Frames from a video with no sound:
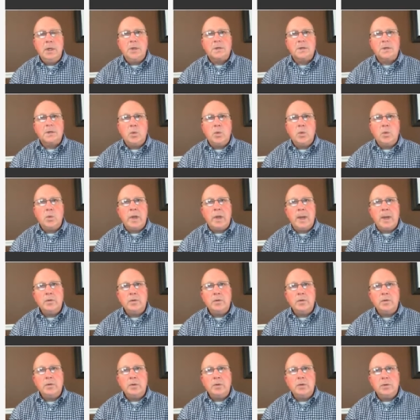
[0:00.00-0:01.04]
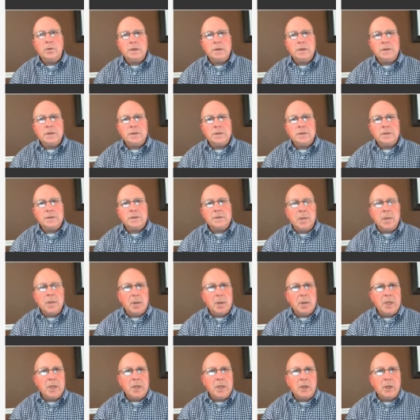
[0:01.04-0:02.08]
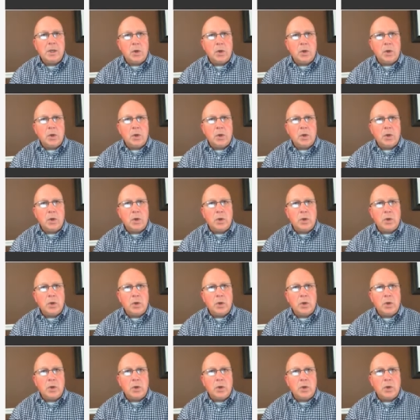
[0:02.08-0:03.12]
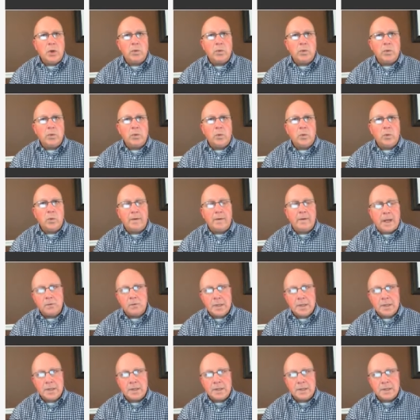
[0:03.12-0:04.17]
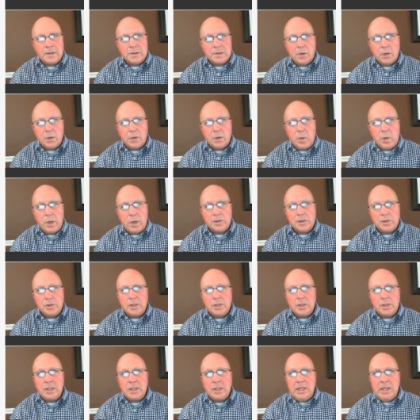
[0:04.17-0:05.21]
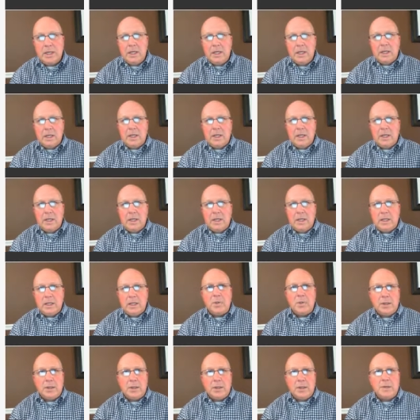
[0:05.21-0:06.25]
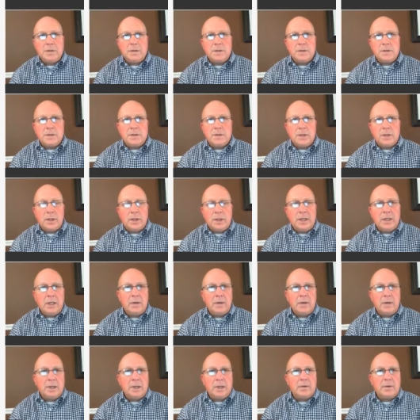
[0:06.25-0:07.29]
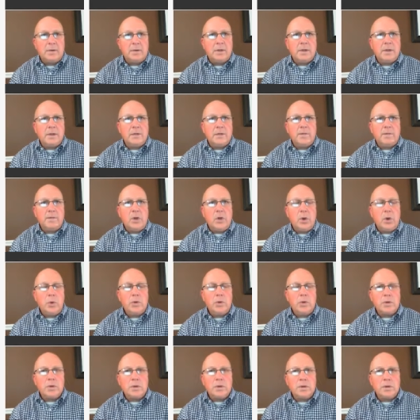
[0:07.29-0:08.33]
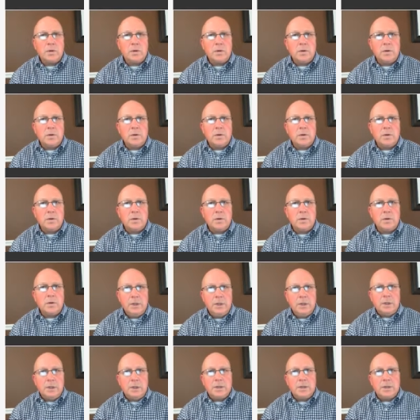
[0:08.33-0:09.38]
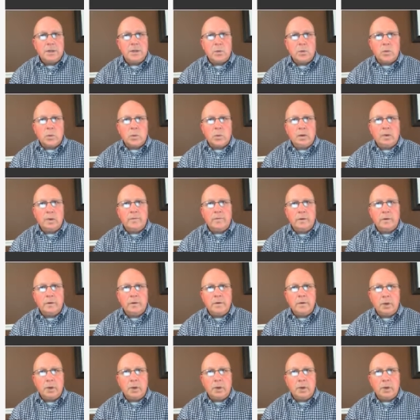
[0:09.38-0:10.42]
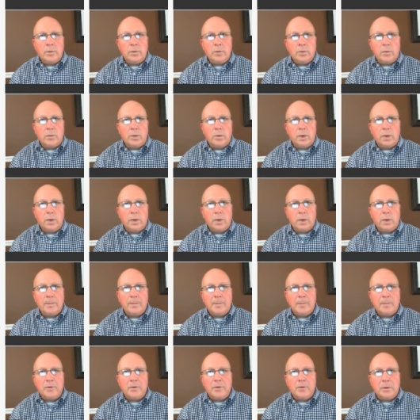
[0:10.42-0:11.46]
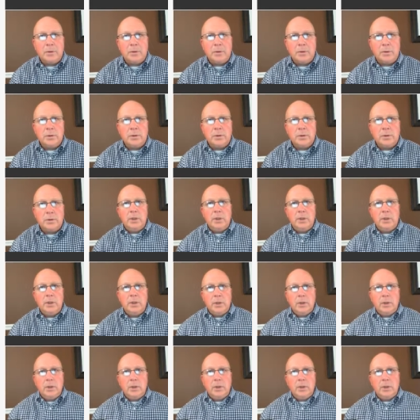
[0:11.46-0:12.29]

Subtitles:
And so when Aptical gets an MIB code where they have to ask or re-ask a question, it's because, again, that code has surfaced and it's a relevant code. Aptical